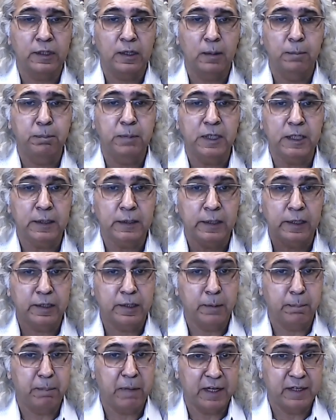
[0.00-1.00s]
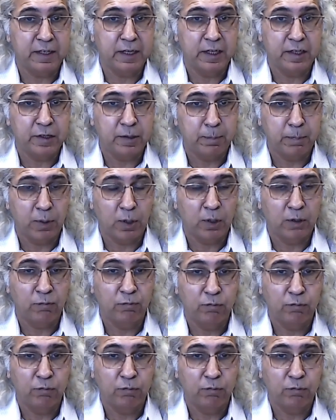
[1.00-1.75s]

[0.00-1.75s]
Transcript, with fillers: completely dependent upon